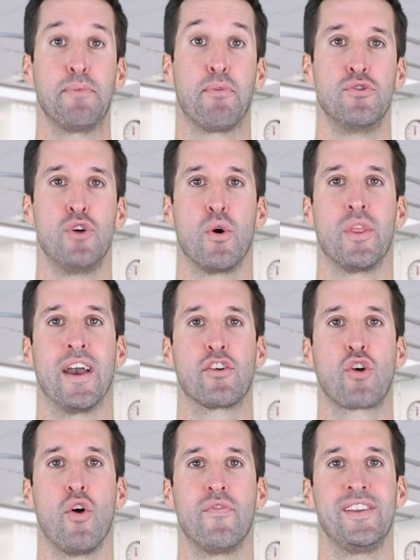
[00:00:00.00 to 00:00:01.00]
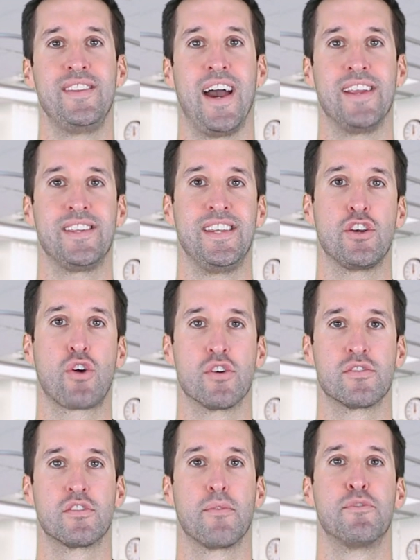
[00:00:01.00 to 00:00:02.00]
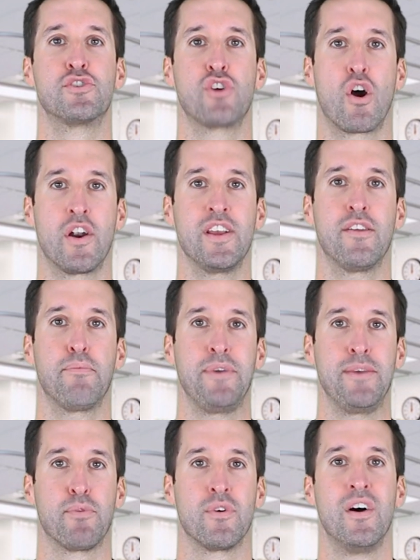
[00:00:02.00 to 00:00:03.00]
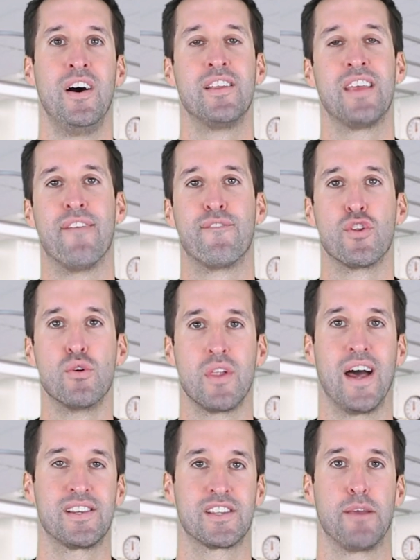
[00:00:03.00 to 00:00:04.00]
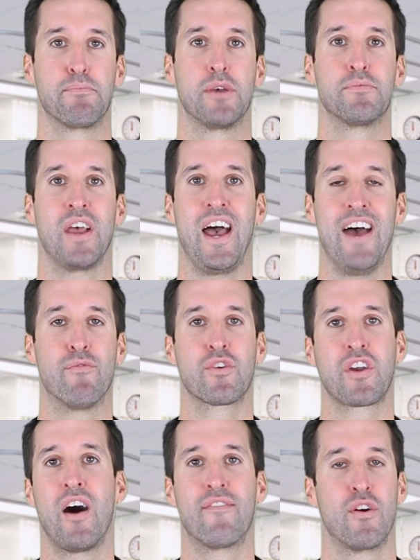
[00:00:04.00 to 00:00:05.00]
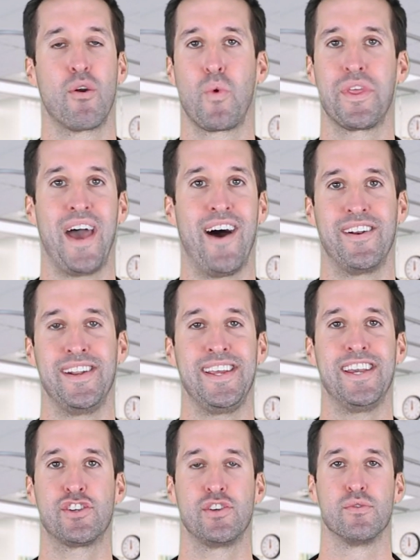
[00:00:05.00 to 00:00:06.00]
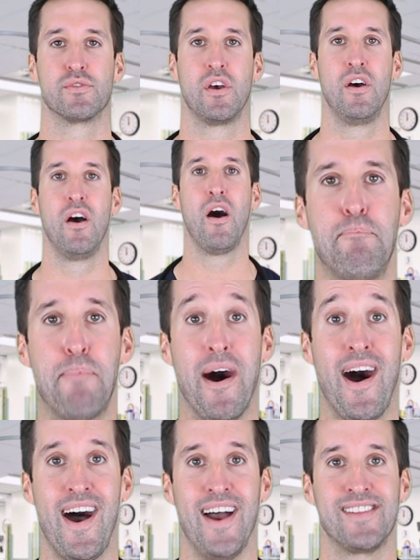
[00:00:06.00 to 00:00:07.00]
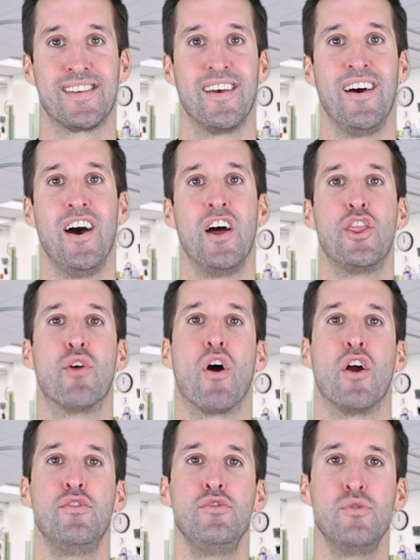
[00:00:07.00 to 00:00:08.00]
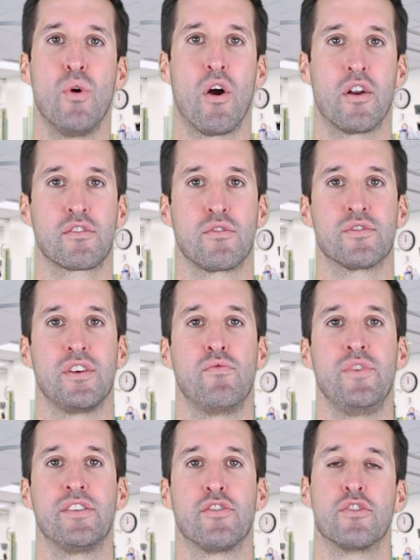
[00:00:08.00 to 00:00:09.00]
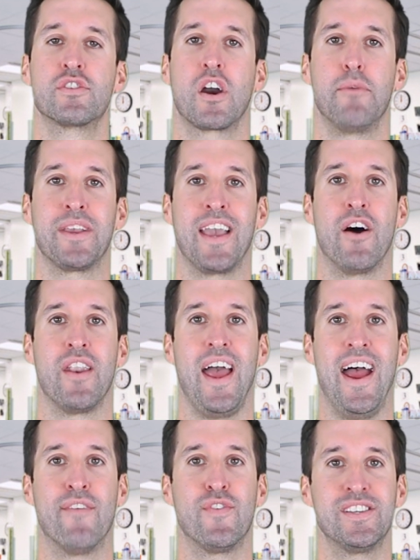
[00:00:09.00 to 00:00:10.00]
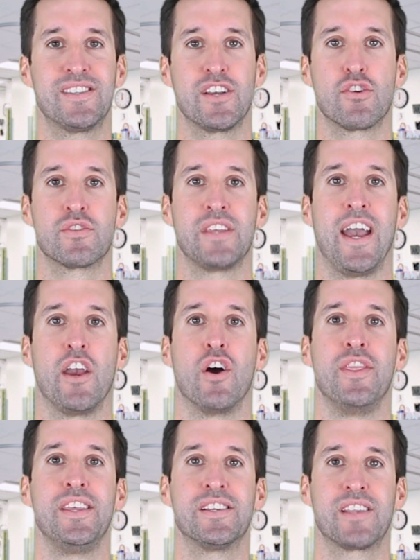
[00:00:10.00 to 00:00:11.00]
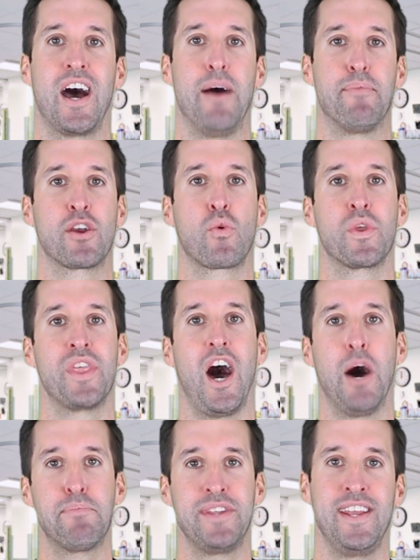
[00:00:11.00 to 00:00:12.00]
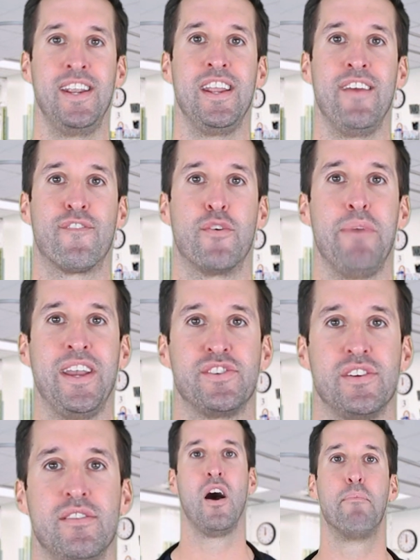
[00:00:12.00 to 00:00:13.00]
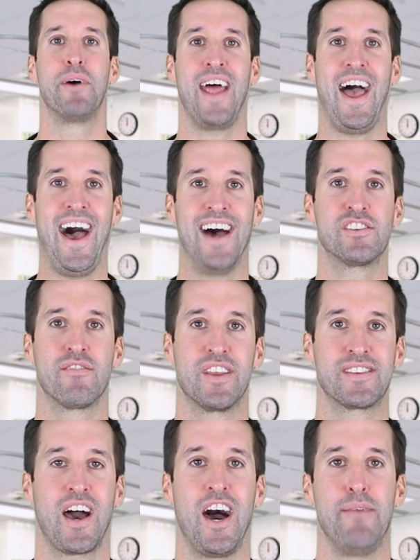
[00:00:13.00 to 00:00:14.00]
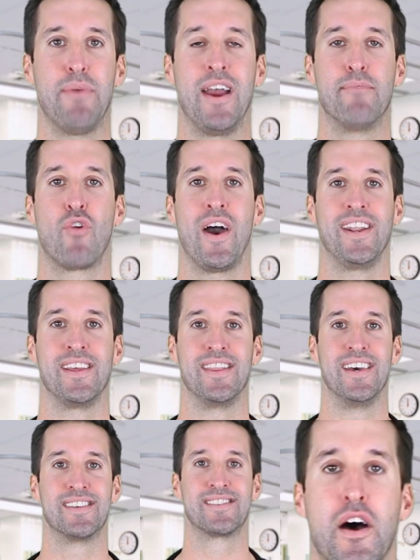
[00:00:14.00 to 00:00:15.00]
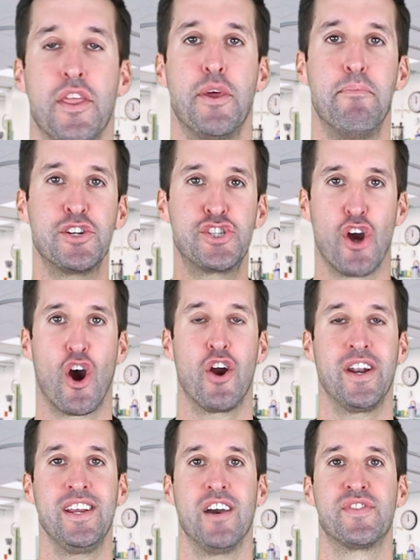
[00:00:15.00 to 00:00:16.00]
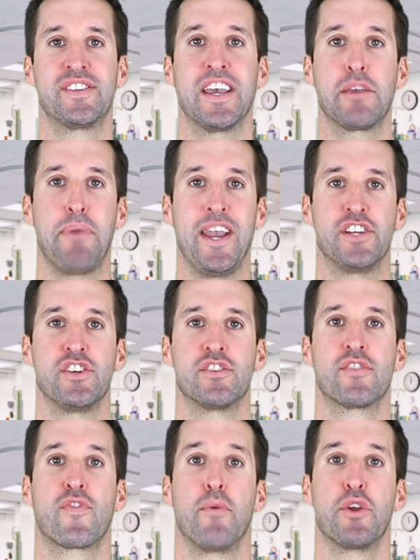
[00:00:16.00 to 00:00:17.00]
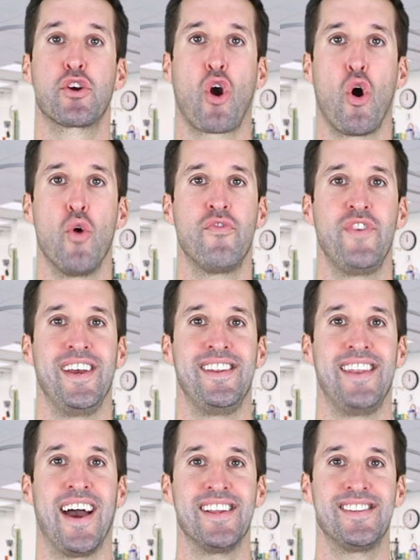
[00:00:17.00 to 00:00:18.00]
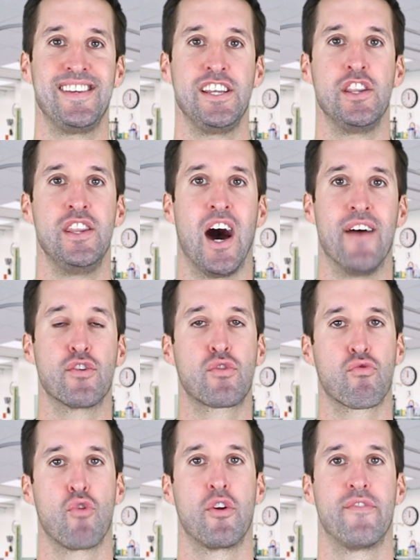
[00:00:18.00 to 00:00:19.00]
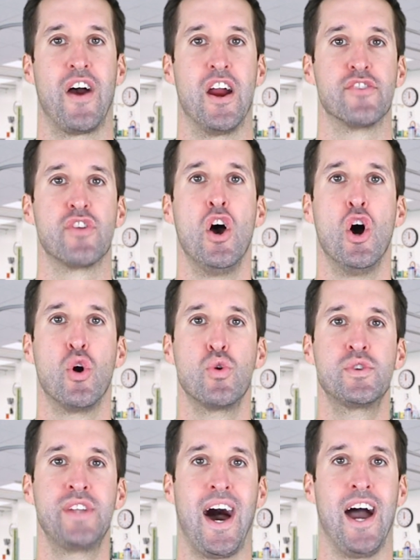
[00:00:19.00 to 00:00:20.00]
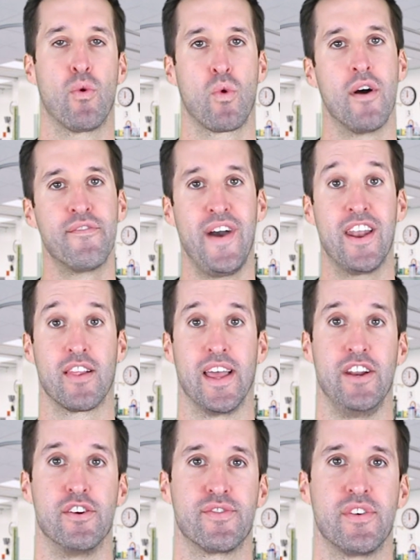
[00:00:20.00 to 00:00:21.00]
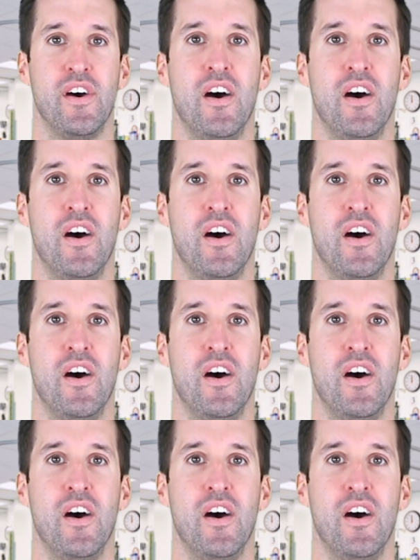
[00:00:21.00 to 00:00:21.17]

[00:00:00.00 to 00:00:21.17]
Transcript: people know that COVID-19 causes the majority of people to have flu-like symptoms and recover without any issues. But there are new articles and research coming out every single day on this topic with updated information. But as of the time I am writing this, the majority of sick patients from the COVID-19 novel coronavirus who die were on ventilators.